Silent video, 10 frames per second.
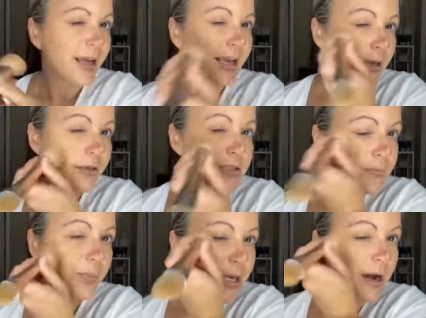And
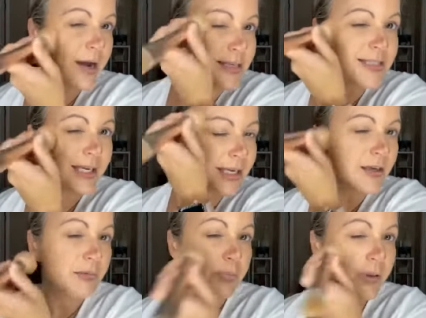because
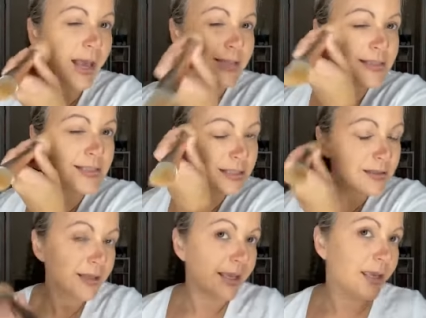it blends
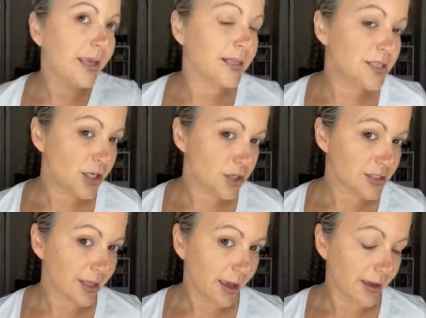like into your
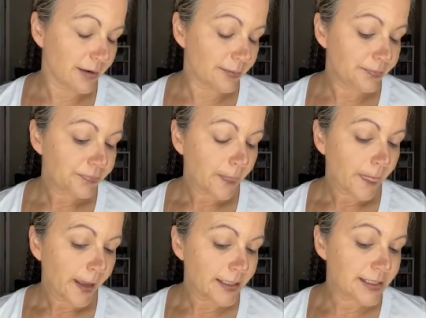skin,
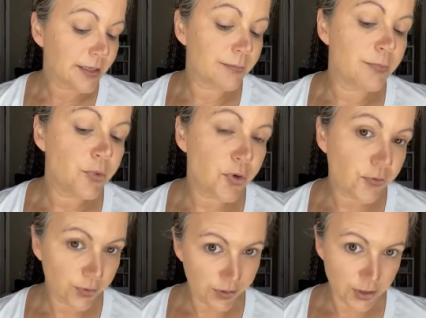it's going to
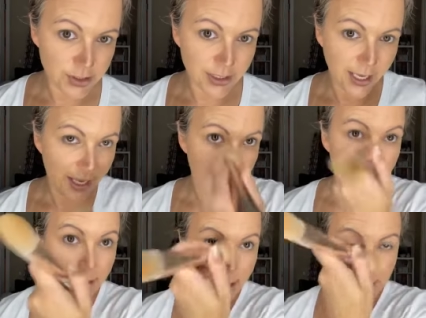move with your skin.